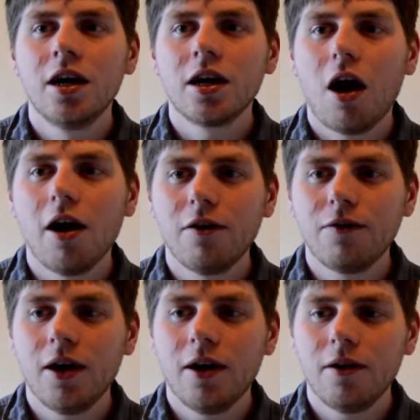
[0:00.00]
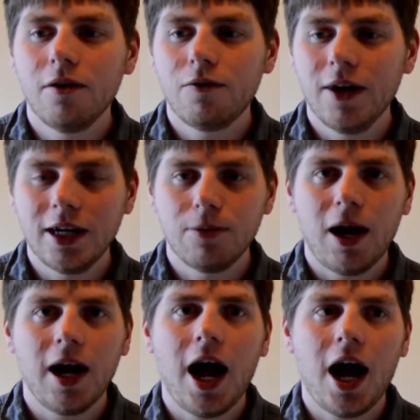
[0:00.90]
kind of thinking
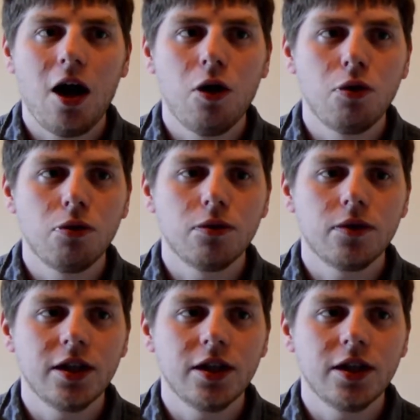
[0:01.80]
about how